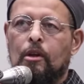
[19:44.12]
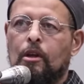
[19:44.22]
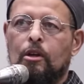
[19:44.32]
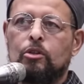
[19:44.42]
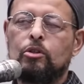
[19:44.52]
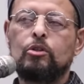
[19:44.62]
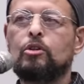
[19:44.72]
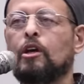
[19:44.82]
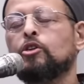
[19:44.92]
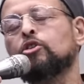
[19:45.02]
And she's
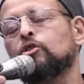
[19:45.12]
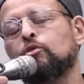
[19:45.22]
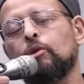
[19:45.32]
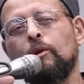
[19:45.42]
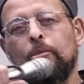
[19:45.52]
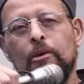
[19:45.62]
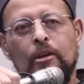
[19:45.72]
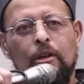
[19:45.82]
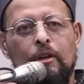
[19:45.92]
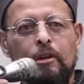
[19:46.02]
like
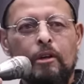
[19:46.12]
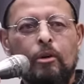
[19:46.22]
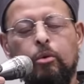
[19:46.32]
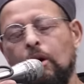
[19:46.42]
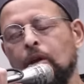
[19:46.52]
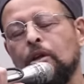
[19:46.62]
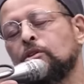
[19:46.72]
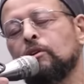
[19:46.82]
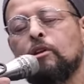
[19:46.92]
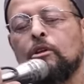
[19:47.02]
screaming, why
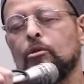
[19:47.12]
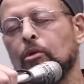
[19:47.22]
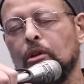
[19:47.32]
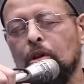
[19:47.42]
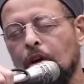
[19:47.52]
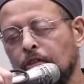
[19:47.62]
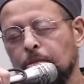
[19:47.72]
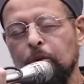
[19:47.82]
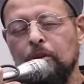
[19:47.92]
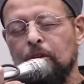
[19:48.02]
doesn't anyone love
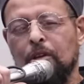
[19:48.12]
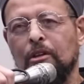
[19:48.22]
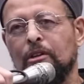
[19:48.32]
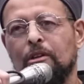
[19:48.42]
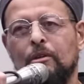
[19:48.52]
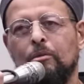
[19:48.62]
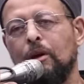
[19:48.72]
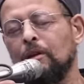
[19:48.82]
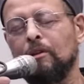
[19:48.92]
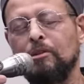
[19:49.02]
me?
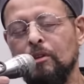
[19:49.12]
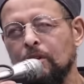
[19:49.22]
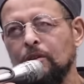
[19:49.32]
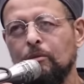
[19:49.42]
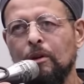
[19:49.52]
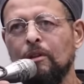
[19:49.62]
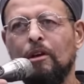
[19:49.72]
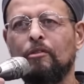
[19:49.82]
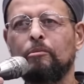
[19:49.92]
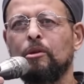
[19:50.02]
Why doesn't anyone
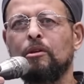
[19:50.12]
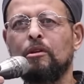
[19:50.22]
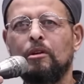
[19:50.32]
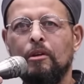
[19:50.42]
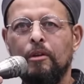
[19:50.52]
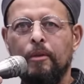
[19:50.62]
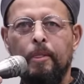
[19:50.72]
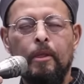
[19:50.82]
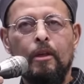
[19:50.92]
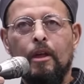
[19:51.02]
love me?
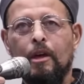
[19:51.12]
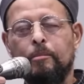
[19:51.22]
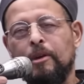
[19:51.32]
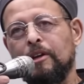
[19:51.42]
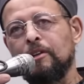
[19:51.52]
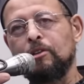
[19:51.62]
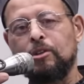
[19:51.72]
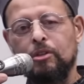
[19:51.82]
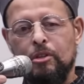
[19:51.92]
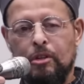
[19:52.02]
And man, it
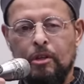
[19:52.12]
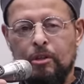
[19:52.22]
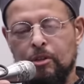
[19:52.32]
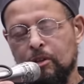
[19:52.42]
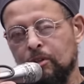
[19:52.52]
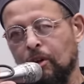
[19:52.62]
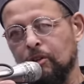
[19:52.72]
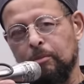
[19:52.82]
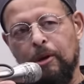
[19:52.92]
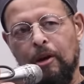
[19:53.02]
just
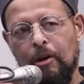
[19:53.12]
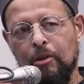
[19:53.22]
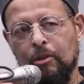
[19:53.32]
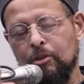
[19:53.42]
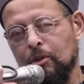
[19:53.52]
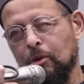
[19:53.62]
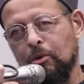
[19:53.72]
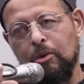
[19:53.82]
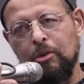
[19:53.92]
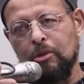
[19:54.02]
touched my heart
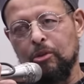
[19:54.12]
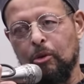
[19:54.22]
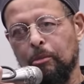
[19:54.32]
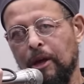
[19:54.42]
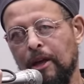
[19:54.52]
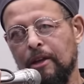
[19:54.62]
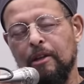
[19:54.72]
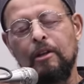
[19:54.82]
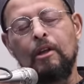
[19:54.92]
so bad.